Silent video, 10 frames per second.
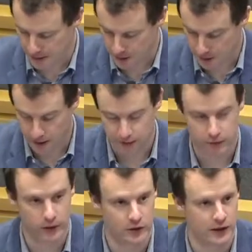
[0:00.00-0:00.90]
a little bit better
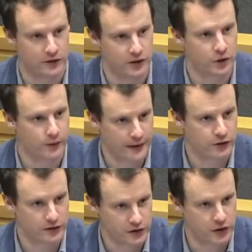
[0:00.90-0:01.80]
if we transition,
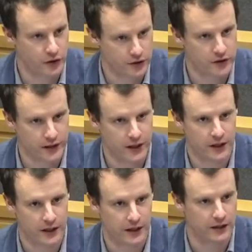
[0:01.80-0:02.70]
what that transition looks
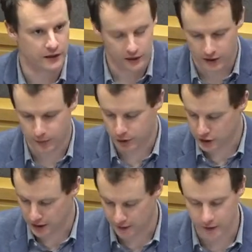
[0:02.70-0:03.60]
like, and I
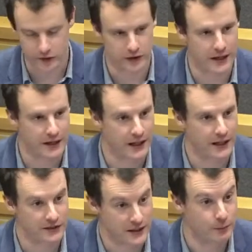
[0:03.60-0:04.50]
appreciate that there's a
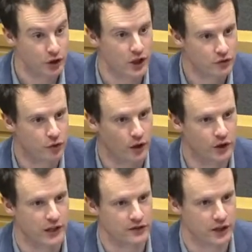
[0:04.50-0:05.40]
dedicated team just
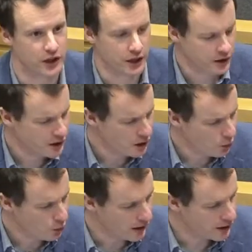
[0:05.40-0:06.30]
for transition.
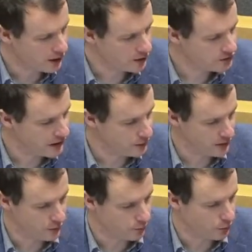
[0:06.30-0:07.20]
What I can
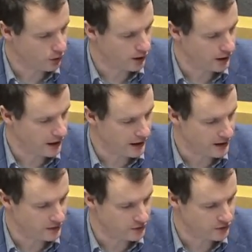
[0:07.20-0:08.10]
understand reading the report
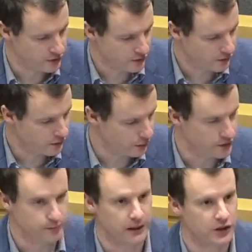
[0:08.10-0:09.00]
is
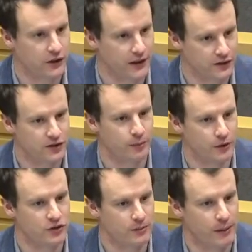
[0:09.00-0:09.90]
there was mention that
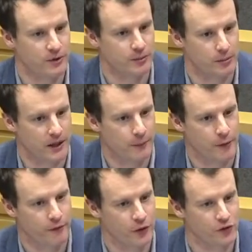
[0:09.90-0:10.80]
some of those team members might
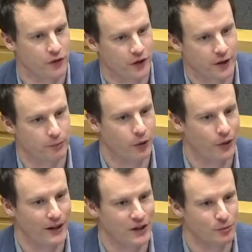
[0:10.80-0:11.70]
become the first civilian
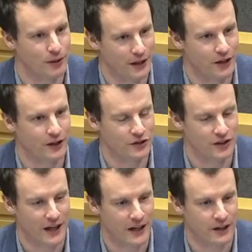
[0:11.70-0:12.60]
employees, but I can
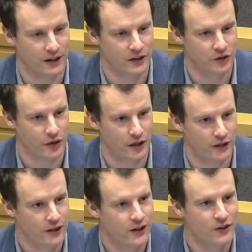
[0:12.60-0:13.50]
understand, is there
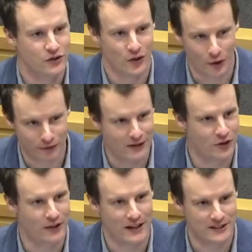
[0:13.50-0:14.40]
a slow
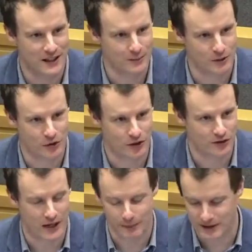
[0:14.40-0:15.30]
phase out of that team? Is
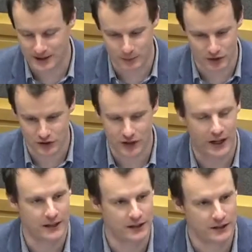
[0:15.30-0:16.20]
there a time that team's
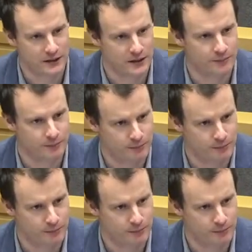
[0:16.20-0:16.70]
just done?